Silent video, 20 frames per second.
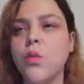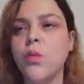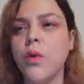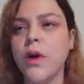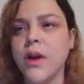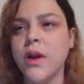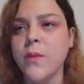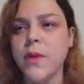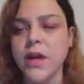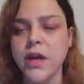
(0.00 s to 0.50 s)

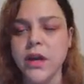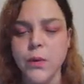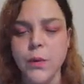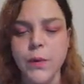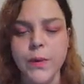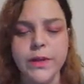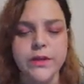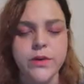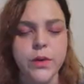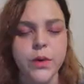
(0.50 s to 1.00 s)
what am I
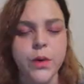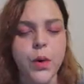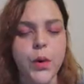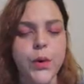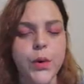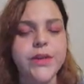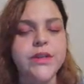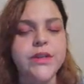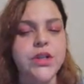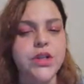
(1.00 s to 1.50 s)

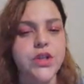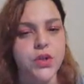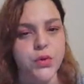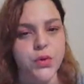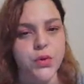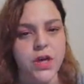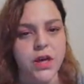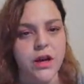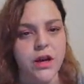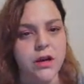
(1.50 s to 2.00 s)
going to
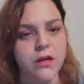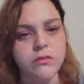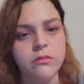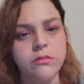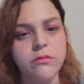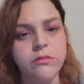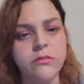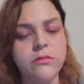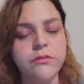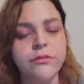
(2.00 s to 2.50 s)
do here?
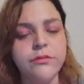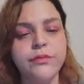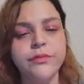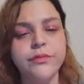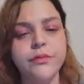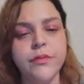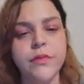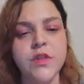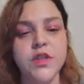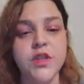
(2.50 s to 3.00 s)

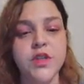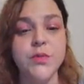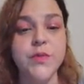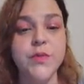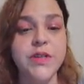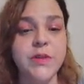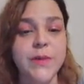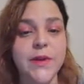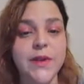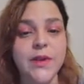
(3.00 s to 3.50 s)
So
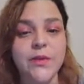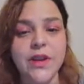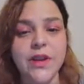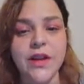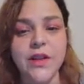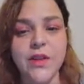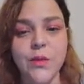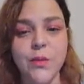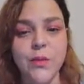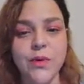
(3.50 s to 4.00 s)
Miss
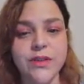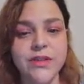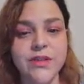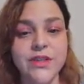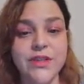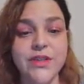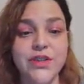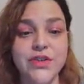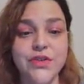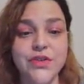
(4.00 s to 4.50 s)
Maldonado
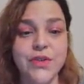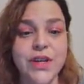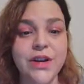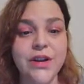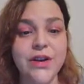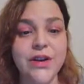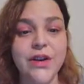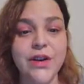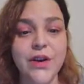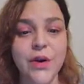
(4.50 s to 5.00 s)
wants to
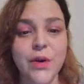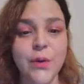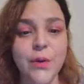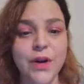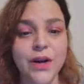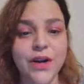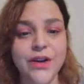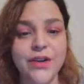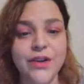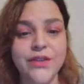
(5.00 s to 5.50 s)
treat her
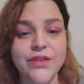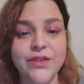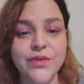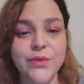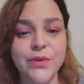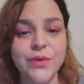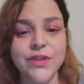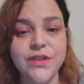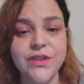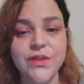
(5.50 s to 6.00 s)
coworkers
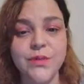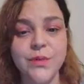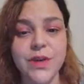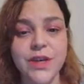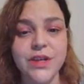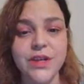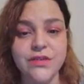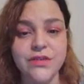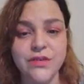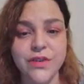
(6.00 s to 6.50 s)
to a
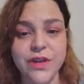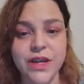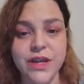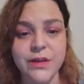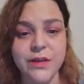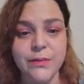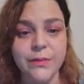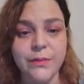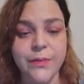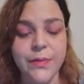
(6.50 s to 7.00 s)
sweet
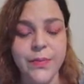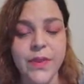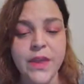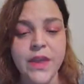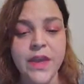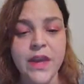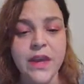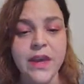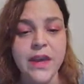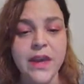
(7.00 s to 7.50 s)
treat.
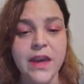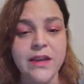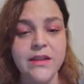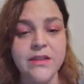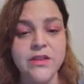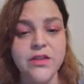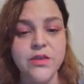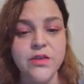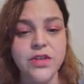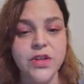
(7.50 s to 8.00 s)

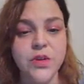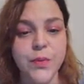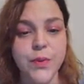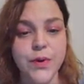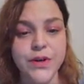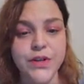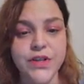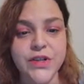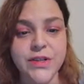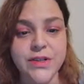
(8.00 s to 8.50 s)
And so she
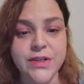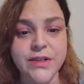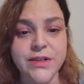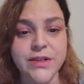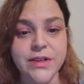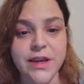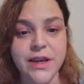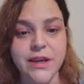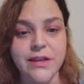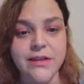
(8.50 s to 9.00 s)

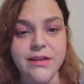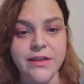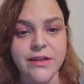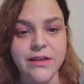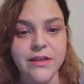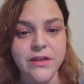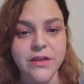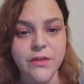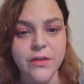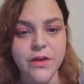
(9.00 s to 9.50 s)
purchases
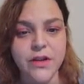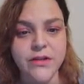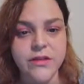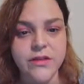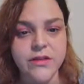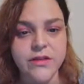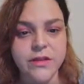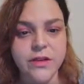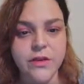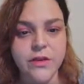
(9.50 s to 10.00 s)
18
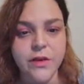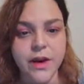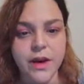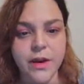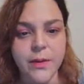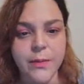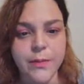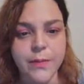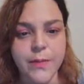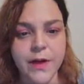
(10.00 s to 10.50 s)
donuts.
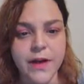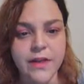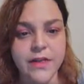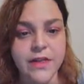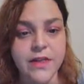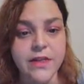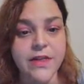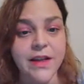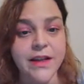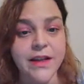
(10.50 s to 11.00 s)
Okay, I
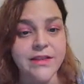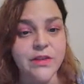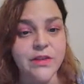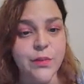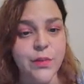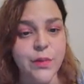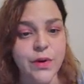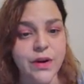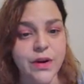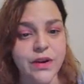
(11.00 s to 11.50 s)
think that's
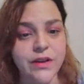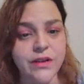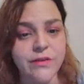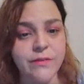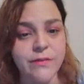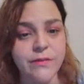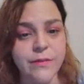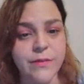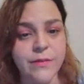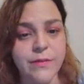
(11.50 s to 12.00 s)

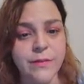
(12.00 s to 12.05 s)
important.